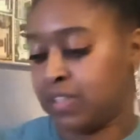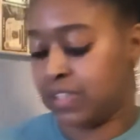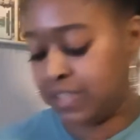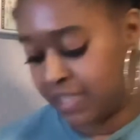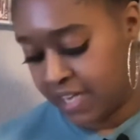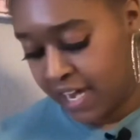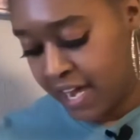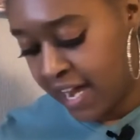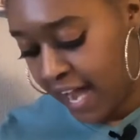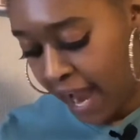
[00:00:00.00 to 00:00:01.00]

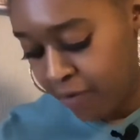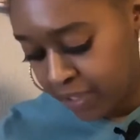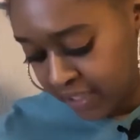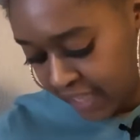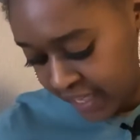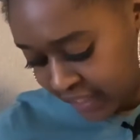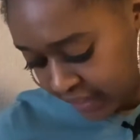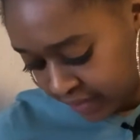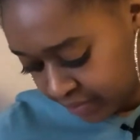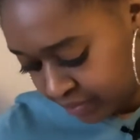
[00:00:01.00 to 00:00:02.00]
Yeah, I really like
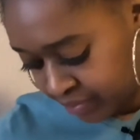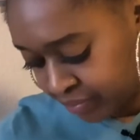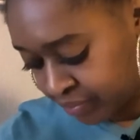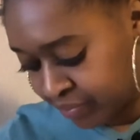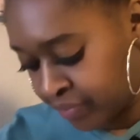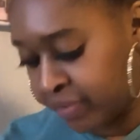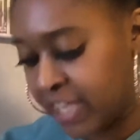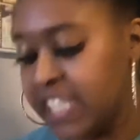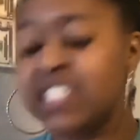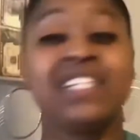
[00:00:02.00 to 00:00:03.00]
it.
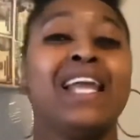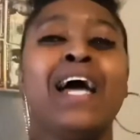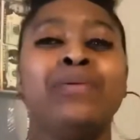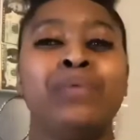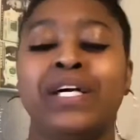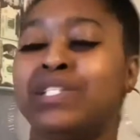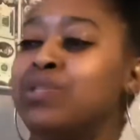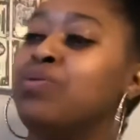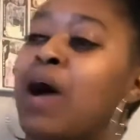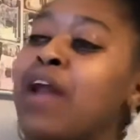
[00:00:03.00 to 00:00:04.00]
It's lightweight
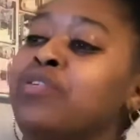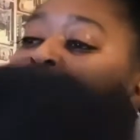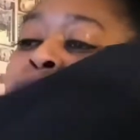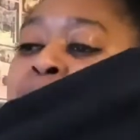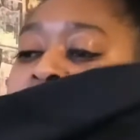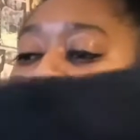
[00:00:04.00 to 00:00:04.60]
too. I don't know what the